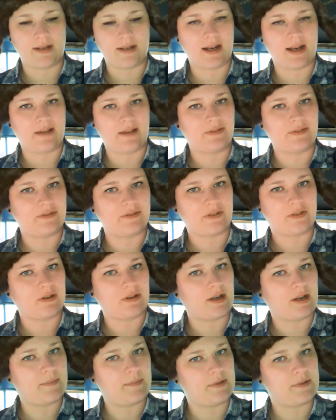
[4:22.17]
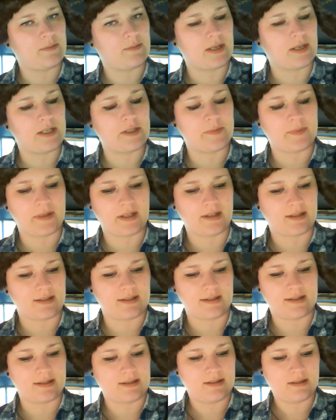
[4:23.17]
but not have to fur it up so much
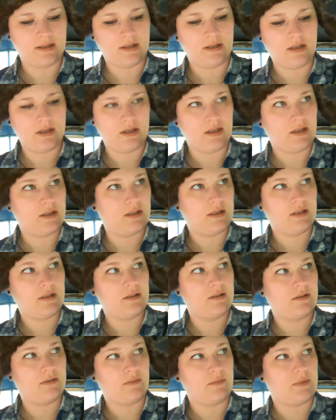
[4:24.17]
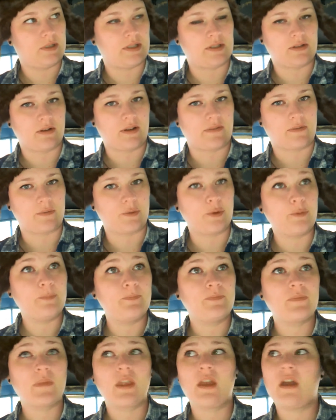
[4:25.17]
because we just don't have the
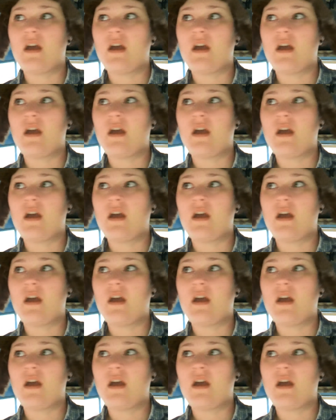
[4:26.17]
room.